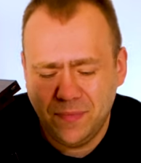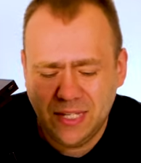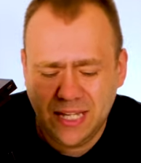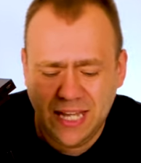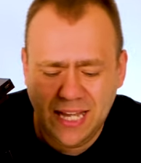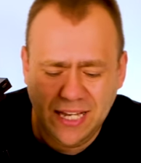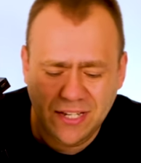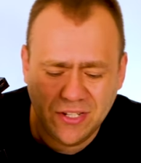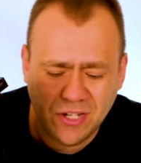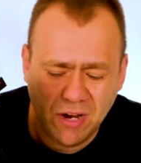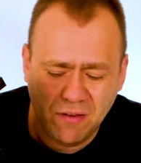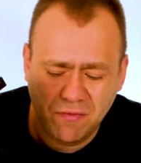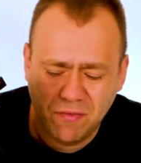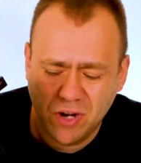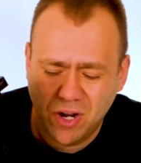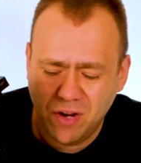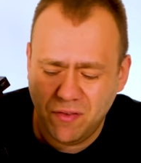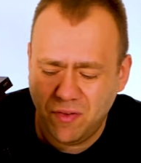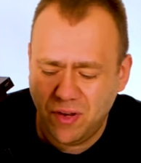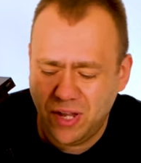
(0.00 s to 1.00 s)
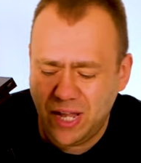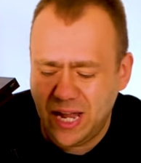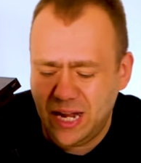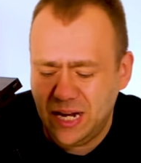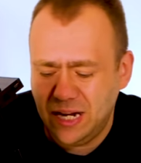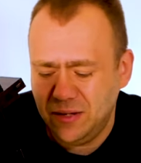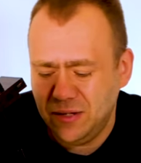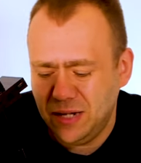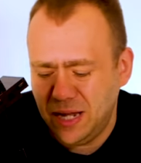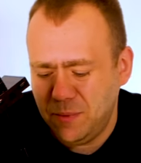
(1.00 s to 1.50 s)
keys over and over
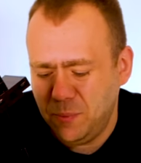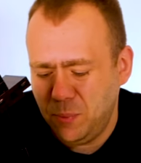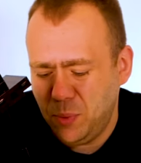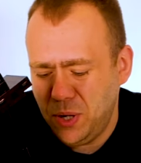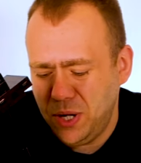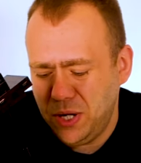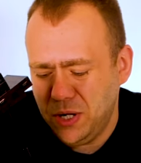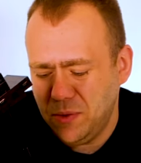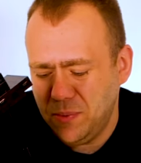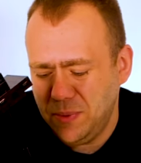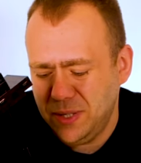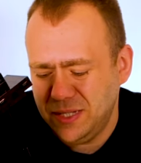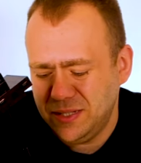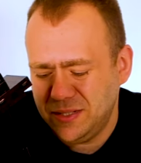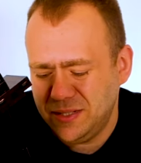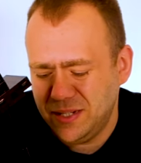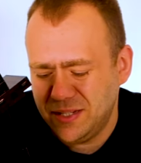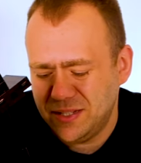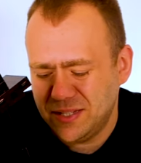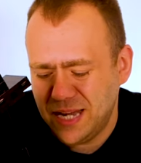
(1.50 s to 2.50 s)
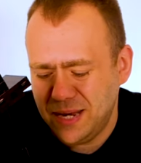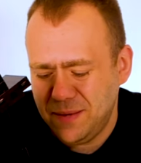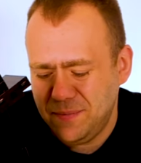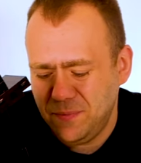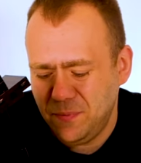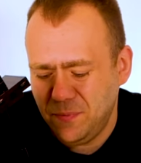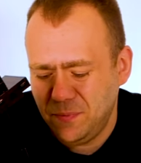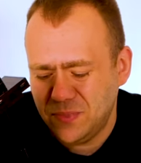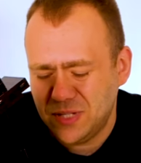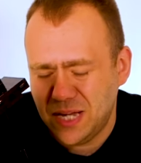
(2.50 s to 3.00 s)
again and, and, putting them into the
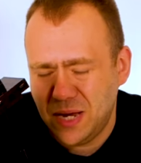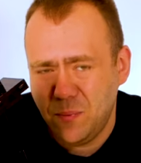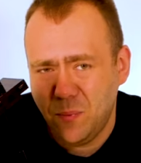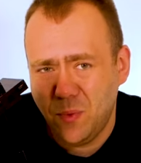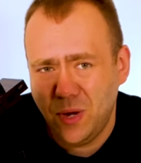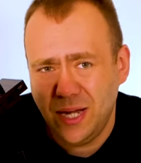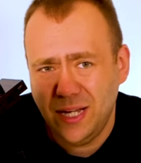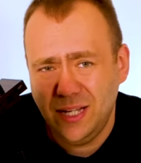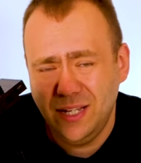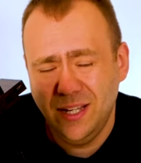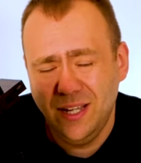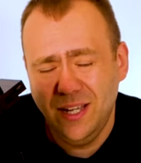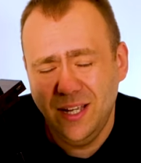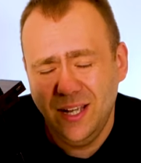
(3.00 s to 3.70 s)
same same way.